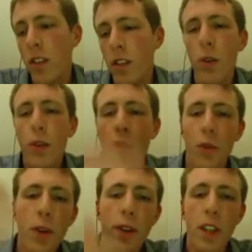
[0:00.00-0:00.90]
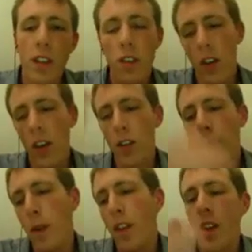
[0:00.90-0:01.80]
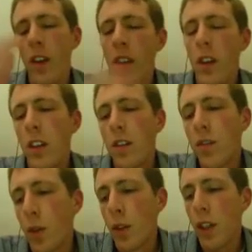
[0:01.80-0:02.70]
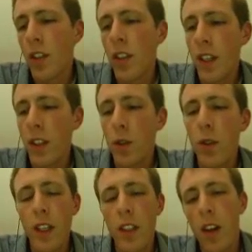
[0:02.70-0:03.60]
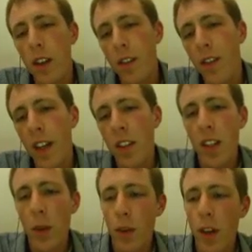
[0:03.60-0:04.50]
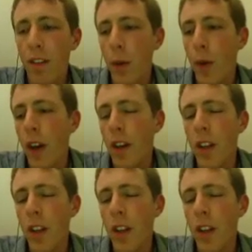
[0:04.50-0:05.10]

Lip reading: go through all these class path folders and all these artifacts that were everywhere.